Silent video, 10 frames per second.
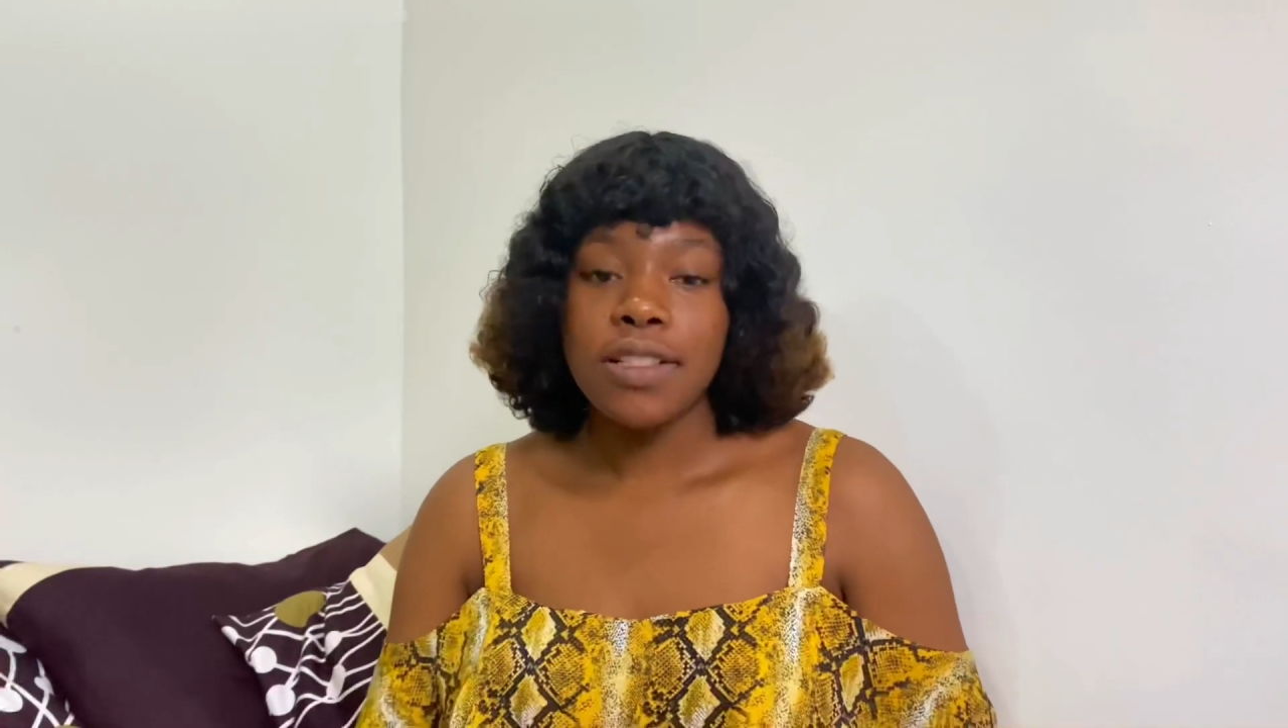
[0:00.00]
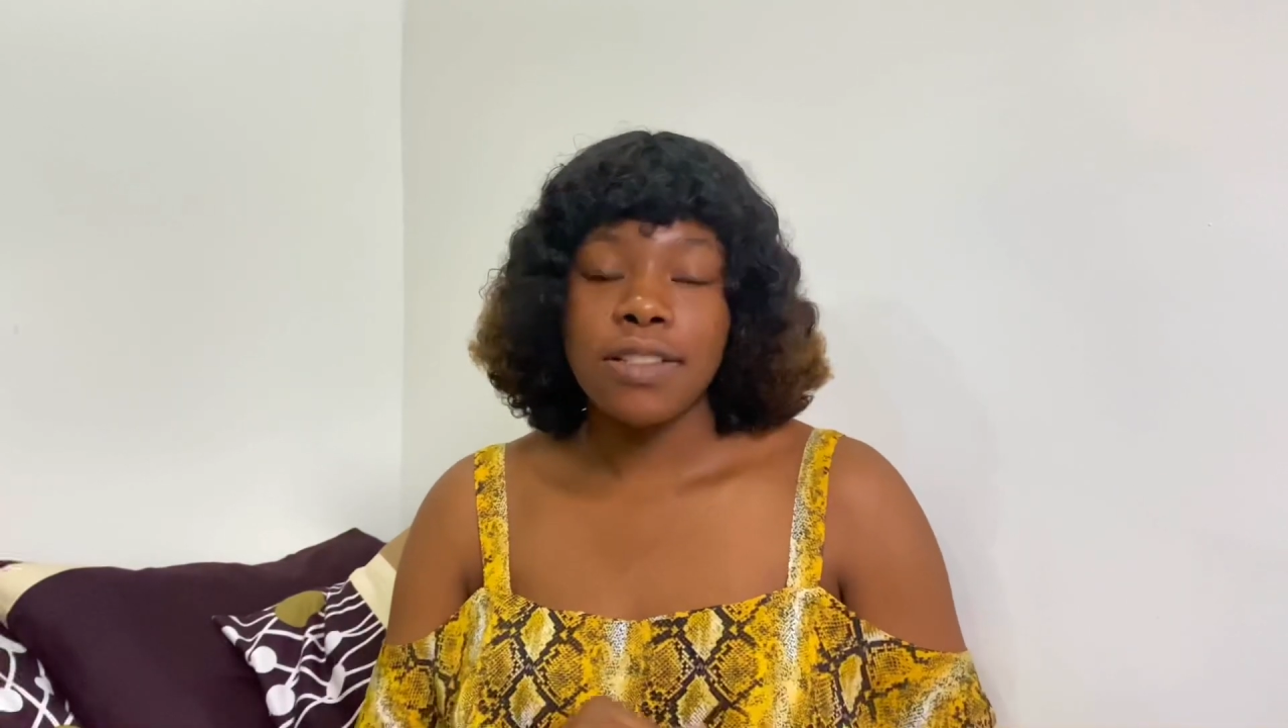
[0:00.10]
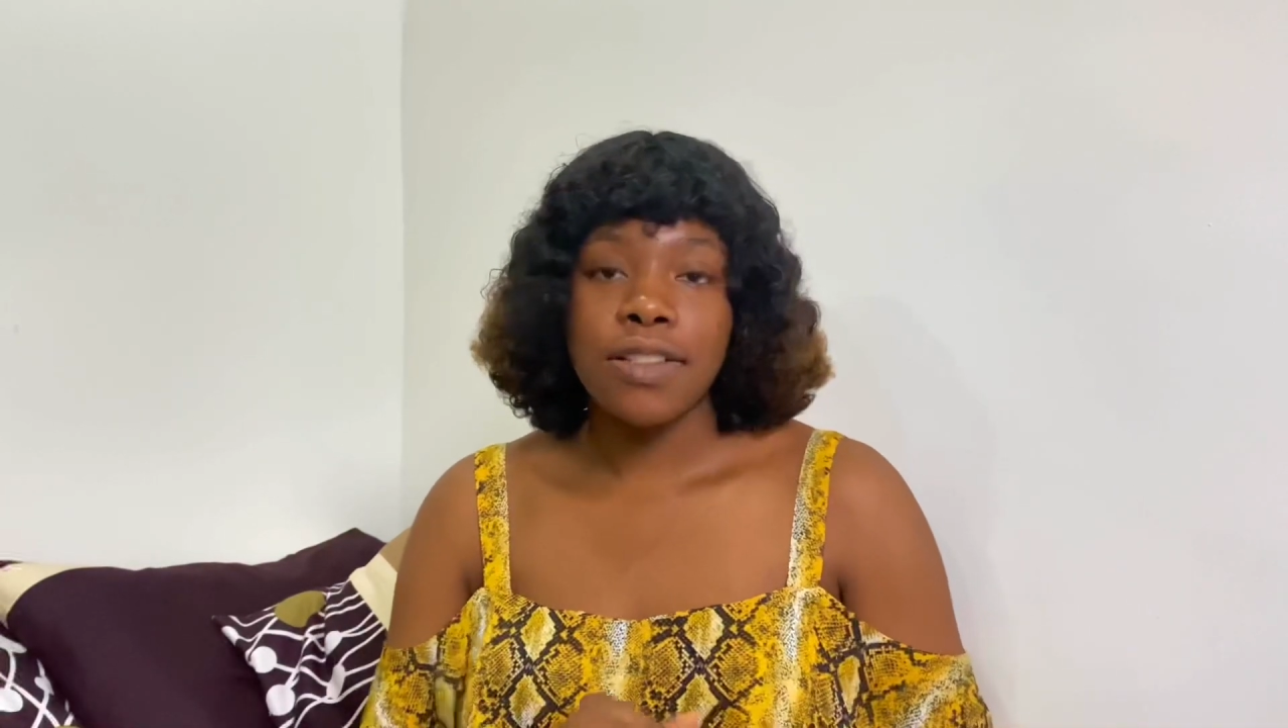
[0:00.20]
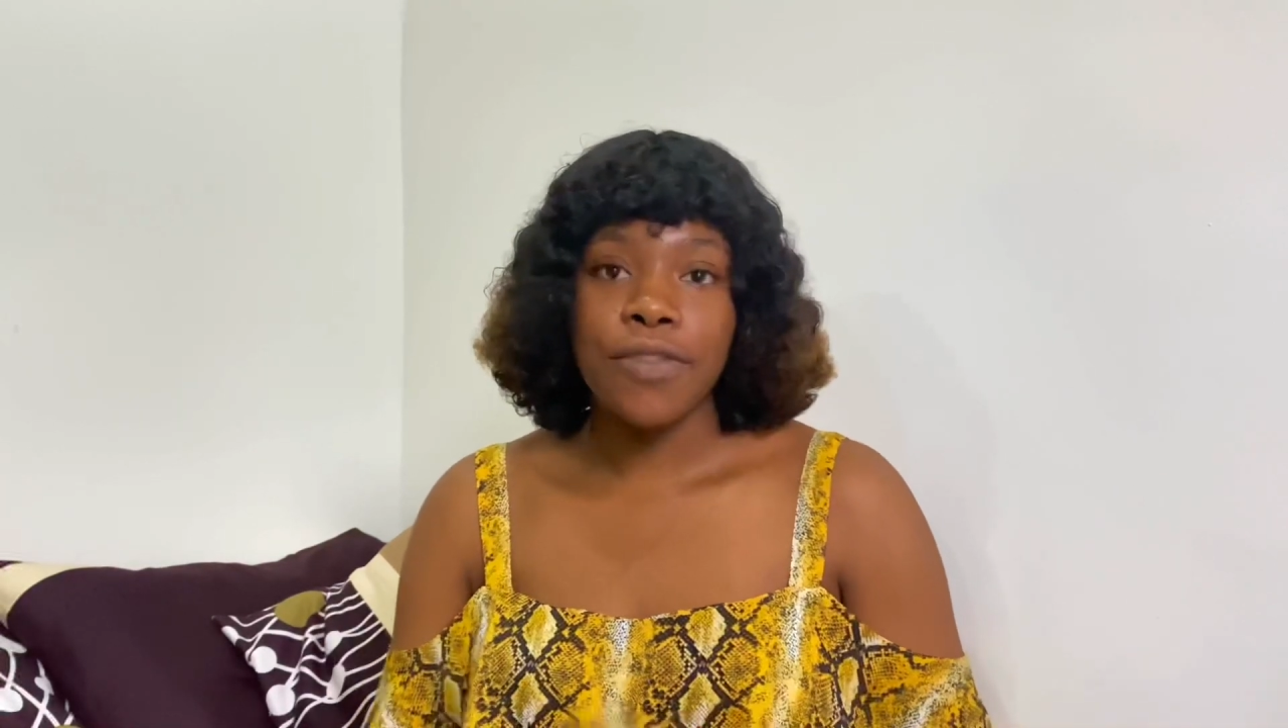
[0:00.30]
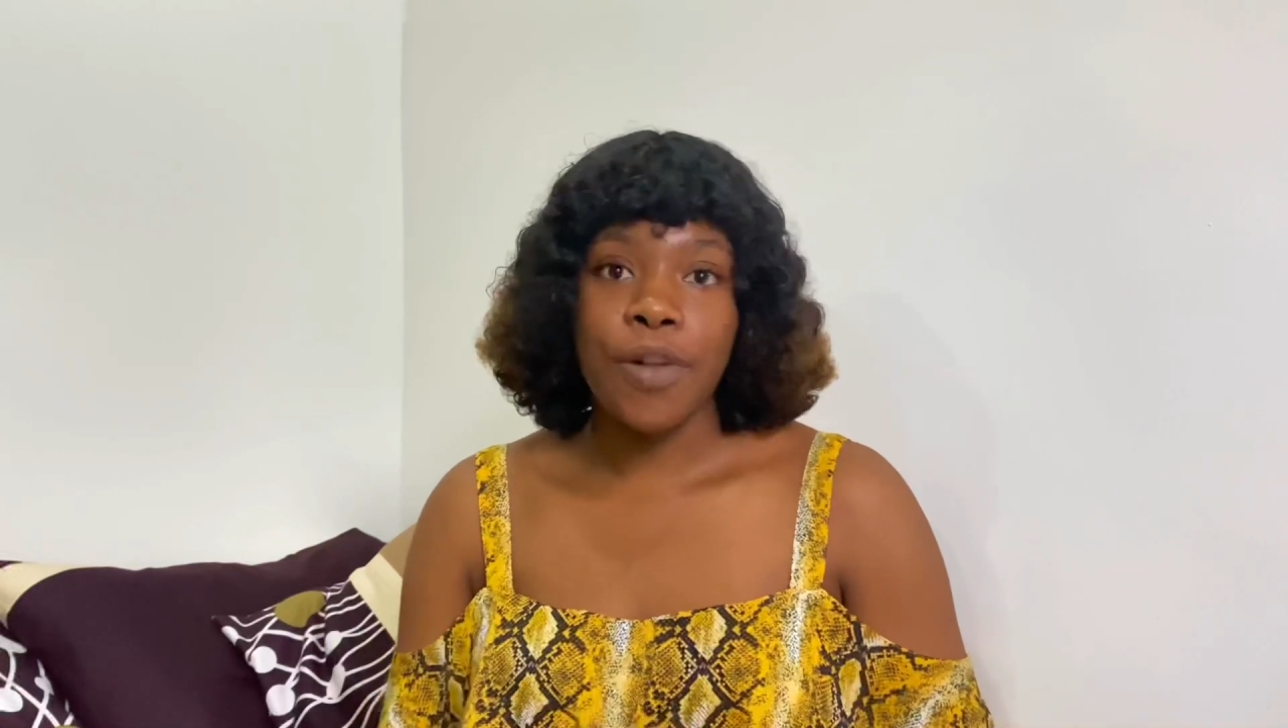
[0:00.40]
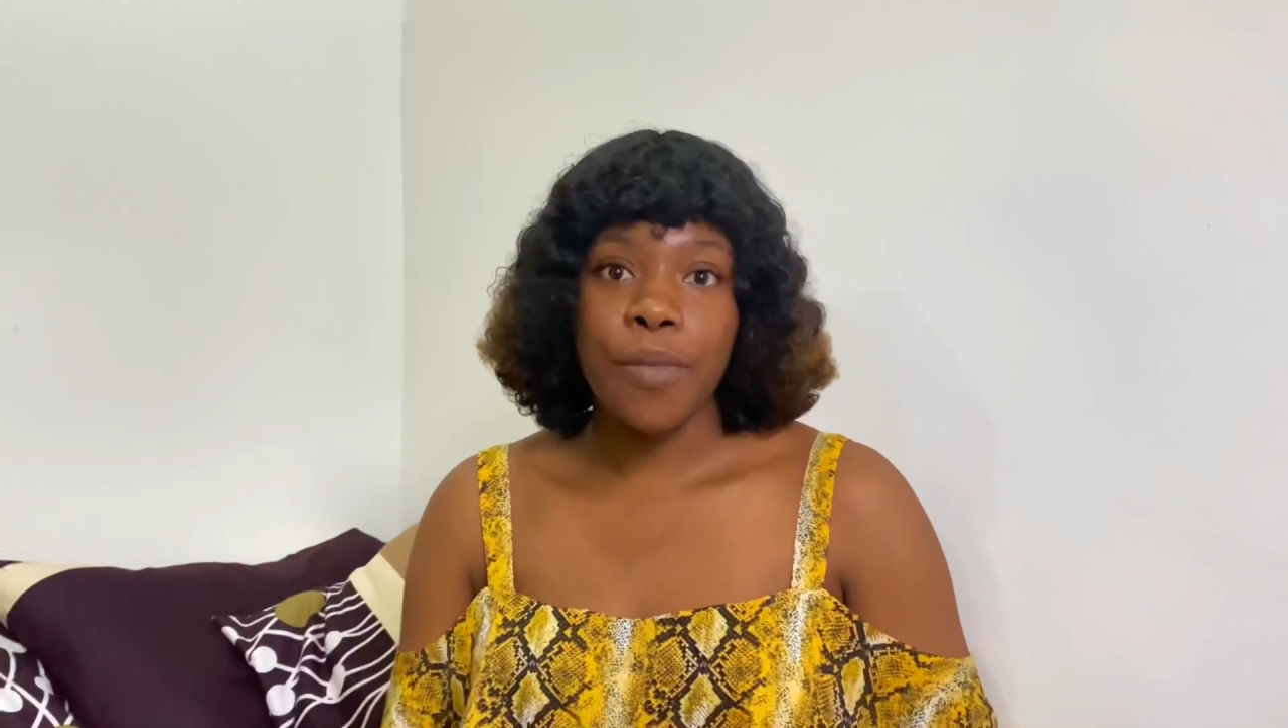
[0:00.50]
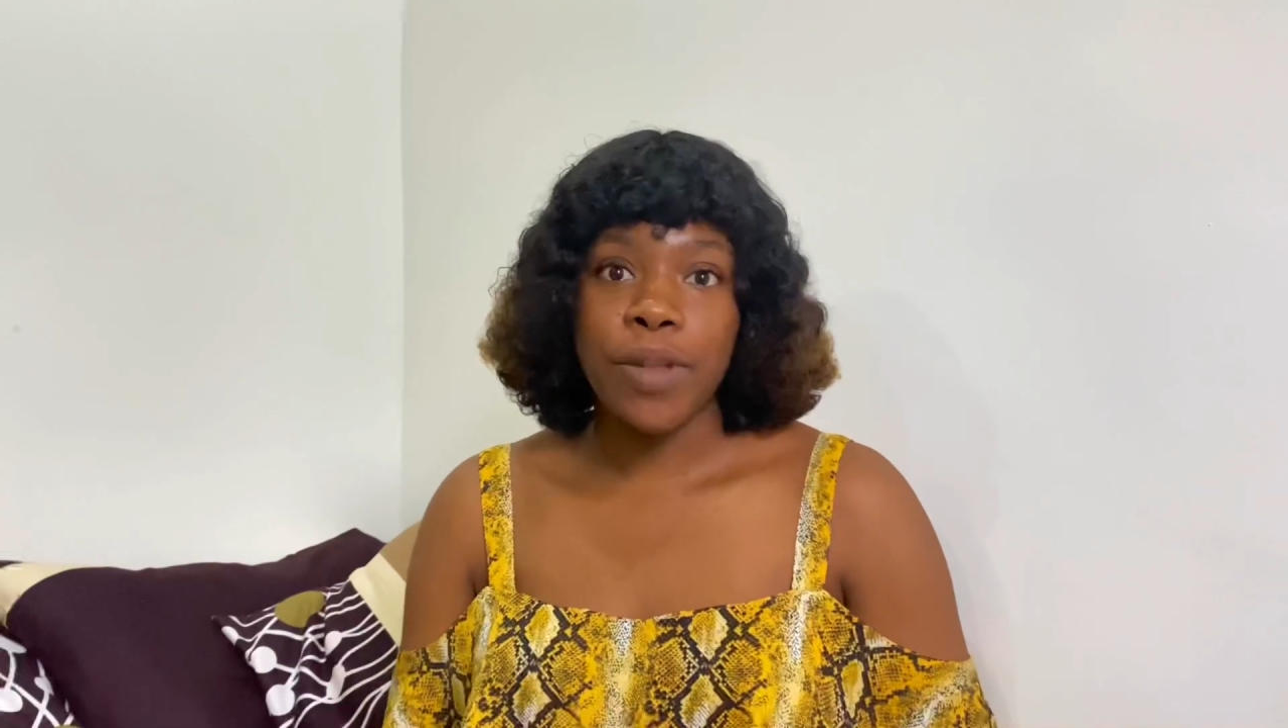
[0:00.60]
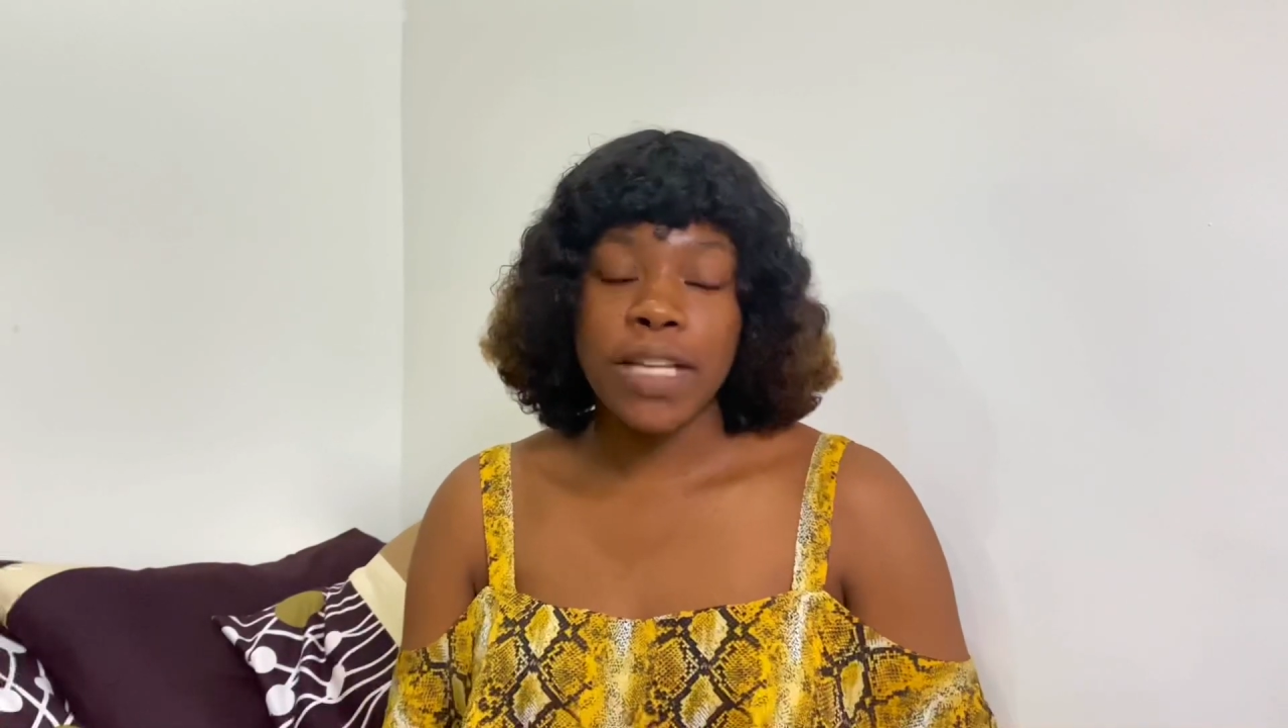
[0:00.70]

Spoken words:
to different